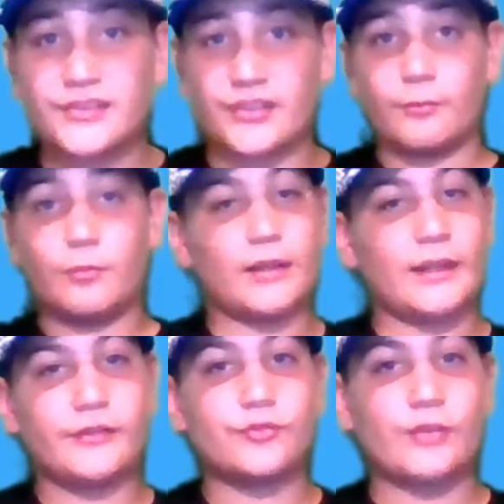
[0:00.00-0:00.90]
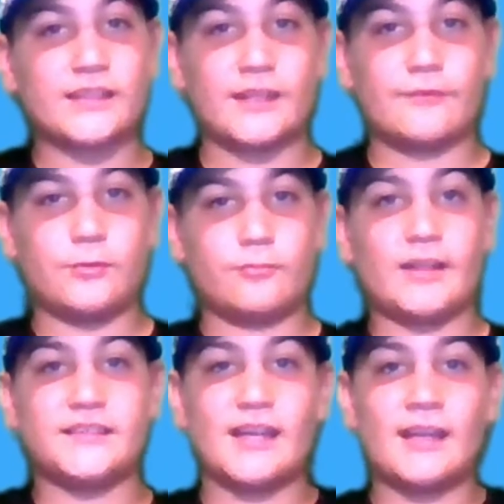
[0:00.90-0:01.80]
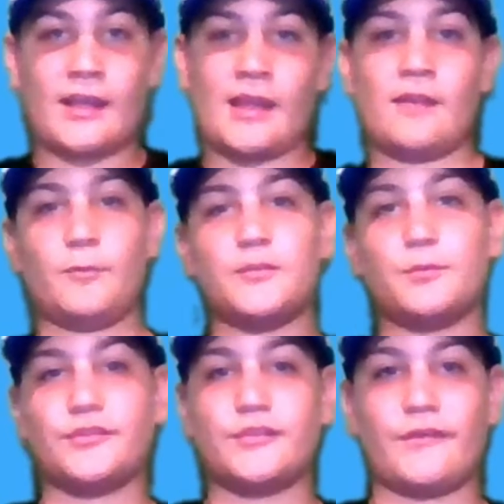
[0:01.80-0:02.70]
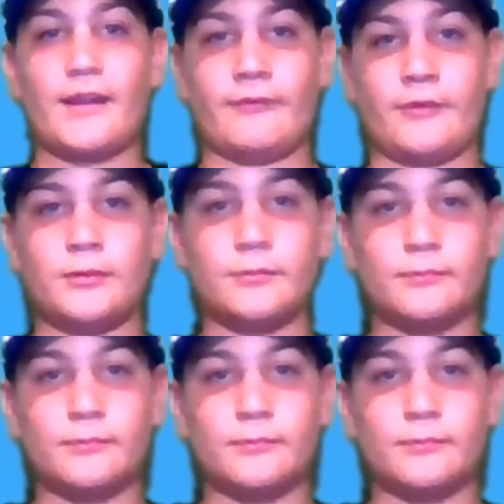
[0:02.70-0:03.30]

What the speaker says: So what other tracks have you raced at, and which was your favourite?